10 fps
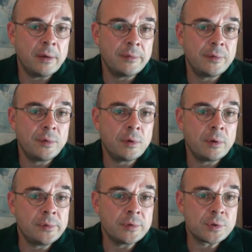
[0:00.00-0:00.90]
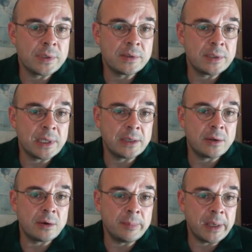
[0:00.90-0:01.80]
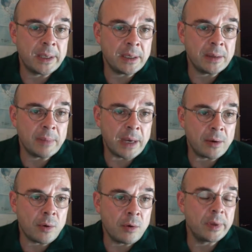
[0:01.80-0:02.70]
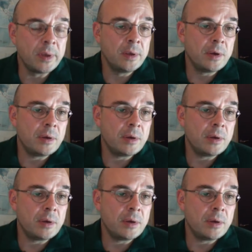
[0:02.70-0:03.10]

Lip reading: for obvious reasons than campaigning back home,